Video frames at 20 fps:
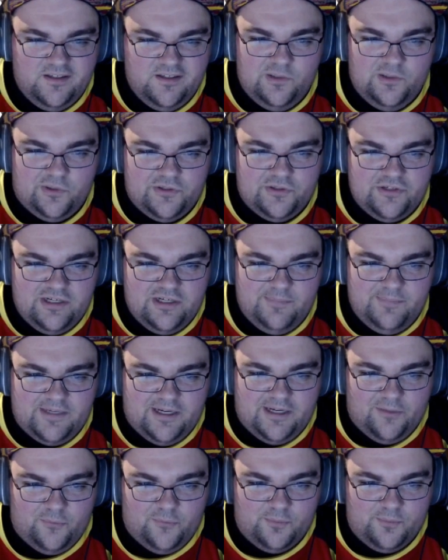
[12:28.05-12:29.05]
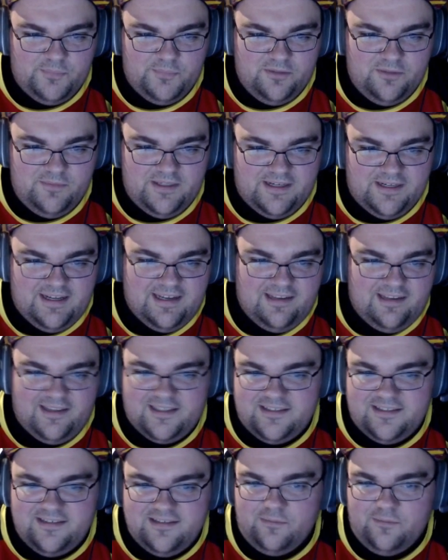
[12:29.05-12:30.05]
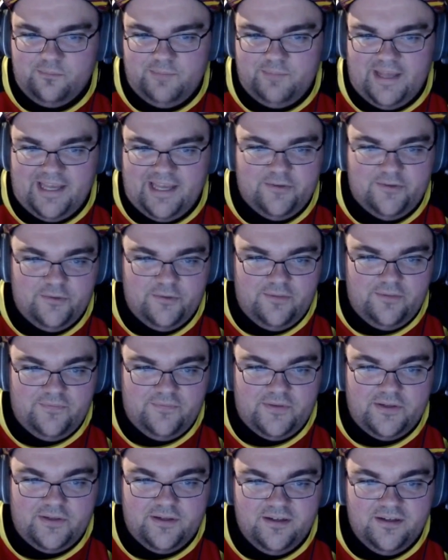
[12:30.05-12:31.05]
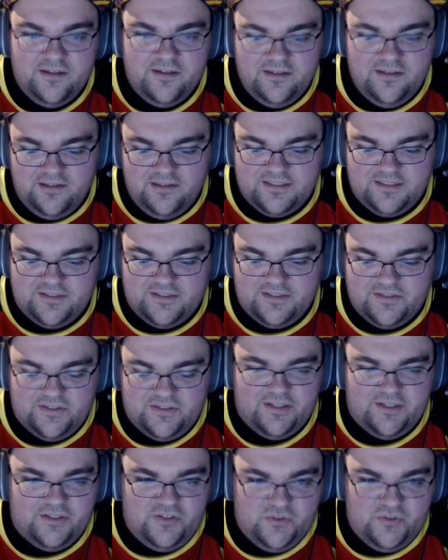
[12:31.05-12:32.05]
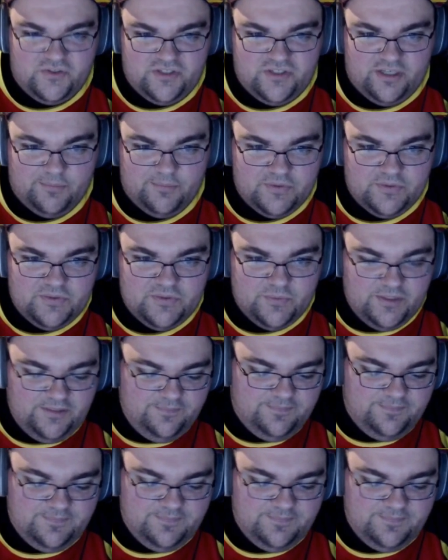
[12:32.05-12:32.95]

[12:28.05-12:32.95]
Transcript: 1-drop, and I warped them, and it kind of set them back really far because it's just a huge tempo swing.